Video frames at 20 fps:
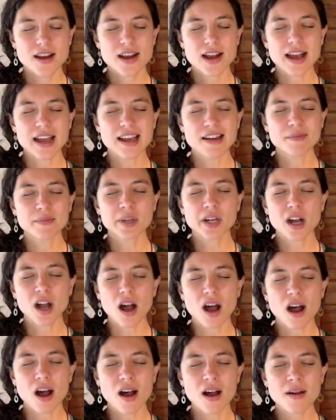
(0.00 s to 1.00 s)
I am
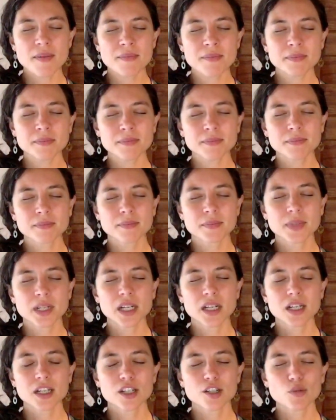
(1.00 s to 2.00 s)
calm,
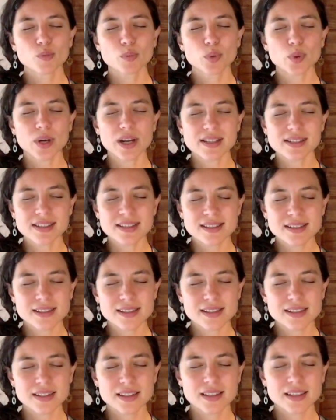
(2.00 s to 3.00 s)
present,
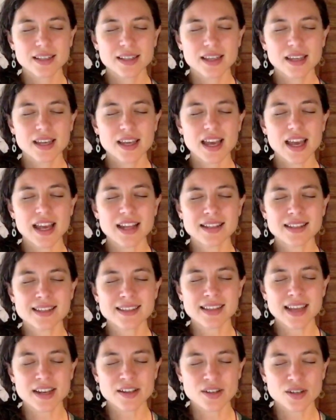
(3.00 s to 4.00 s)
and
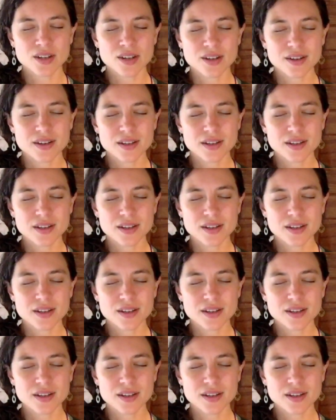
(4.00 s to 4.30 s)
centered.